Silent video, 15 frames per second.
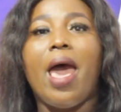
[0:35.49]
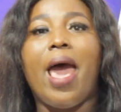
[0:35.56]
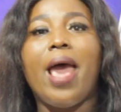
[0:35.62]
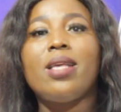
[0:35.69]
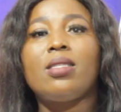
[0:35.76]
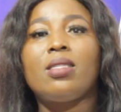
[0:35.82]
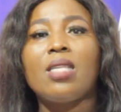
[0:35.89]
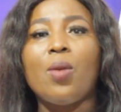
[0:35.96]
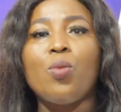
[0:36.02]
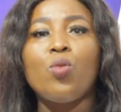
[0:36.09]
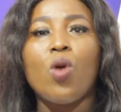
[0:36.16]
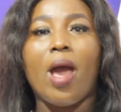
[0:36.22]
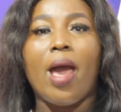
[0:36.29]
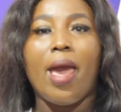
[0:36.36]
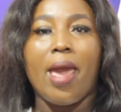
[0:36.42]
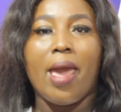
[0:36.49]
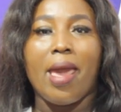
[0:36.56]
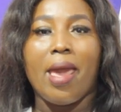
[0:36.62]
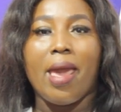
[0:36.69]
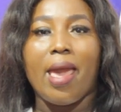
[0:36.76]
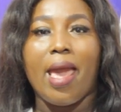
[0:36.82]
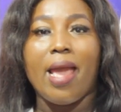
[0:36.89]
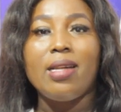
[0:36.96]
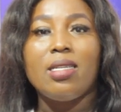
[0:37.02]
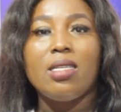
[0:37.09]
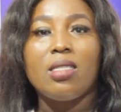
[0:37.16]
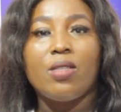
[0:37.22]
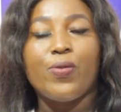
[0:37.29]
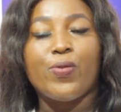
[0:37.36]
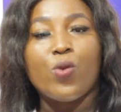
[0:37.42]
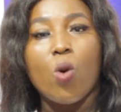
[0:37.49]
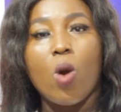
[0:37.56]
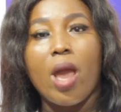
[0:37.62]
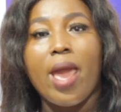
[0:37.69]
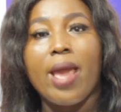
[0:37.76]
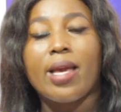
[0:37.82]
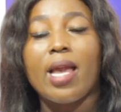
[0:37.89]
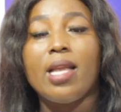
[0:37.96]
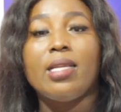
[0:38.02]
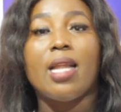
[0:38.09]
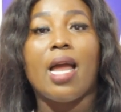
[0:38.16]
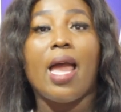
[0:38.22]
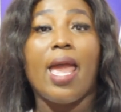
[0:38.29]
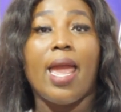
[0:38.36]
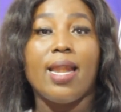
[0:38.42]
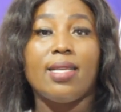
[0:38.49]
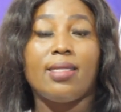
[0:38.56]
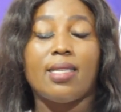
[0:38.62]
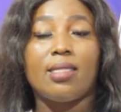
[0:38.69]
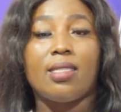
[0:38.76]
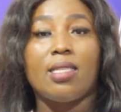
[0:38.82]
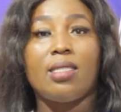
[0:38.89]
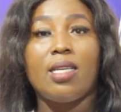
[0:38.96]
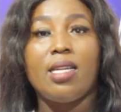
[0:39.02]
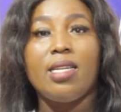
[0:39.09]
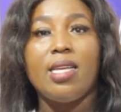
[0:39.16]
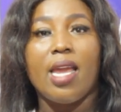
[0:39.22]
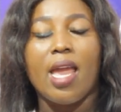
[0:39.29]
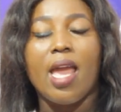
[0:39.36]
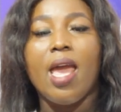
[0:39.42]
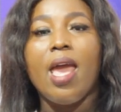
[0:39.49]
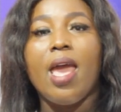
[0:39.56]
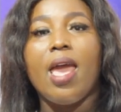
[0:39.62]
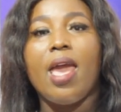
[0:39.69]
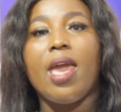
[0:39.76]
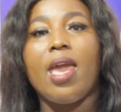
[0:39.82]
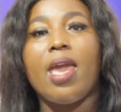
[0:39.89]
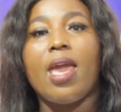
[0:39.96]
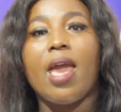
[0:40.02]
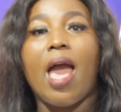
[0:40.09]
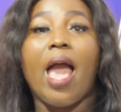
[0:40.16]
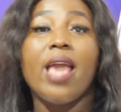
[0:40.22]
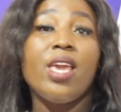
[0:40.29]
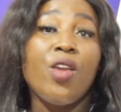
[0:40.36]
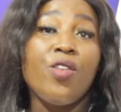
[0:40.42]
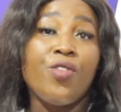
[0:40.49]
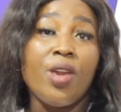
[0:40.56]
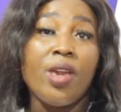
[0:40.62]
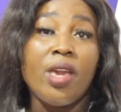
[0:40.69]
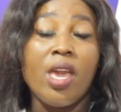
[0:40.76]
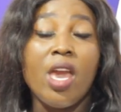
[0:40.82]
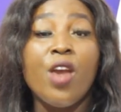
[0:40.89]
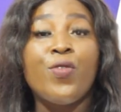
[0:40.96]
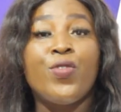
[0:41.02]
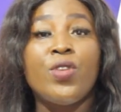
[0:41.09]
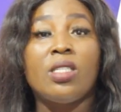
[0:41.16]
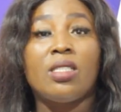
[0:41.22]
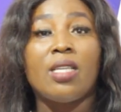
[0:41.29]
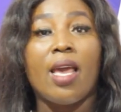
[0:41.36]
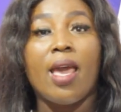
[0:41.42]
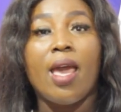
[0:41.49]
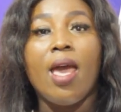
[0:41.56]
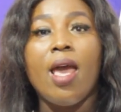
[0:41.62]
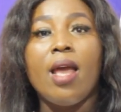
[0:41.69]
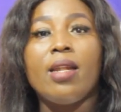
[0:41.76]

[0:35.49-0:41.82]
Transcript: And someone NDC for a Kenya and SS say, dear, I agree every set.